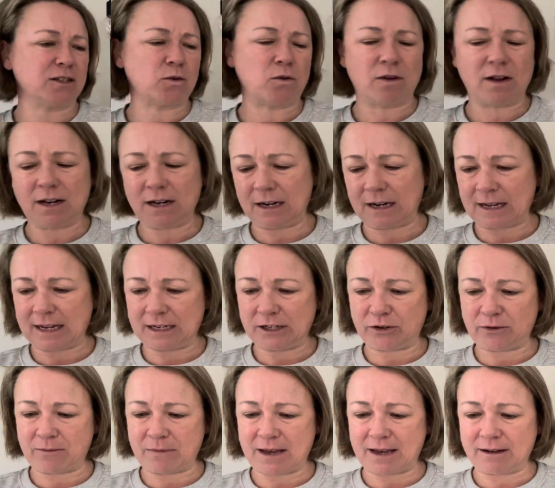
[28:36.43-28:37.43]
quite a
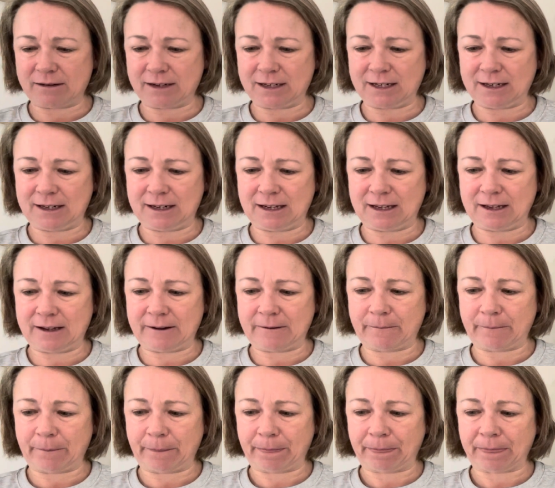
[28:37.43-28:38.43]
large amount in here.
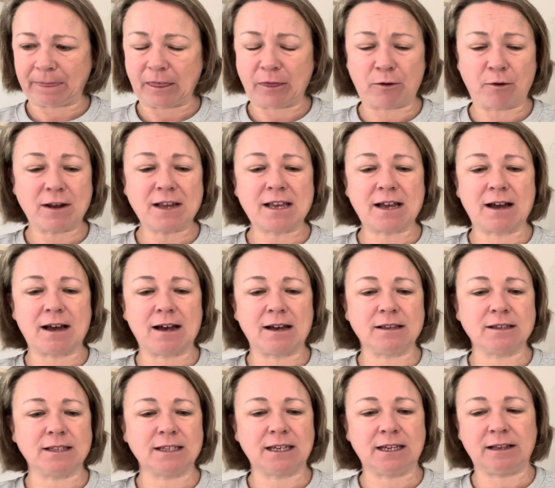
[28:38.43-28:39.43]
3
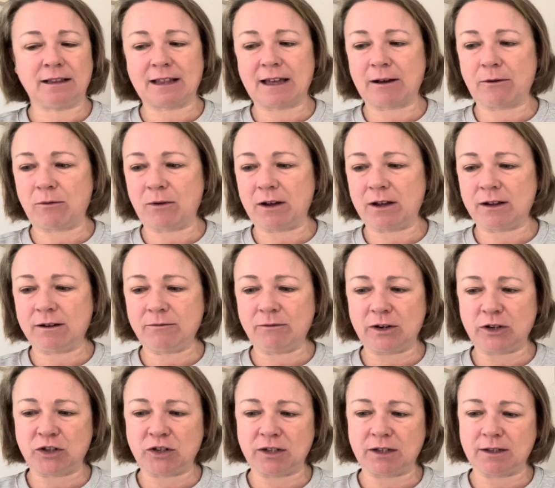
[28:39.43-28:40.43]
yards in that one,
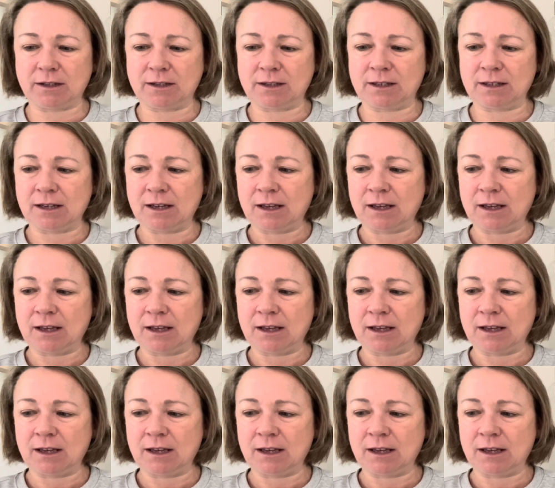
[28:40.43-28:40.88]
which is,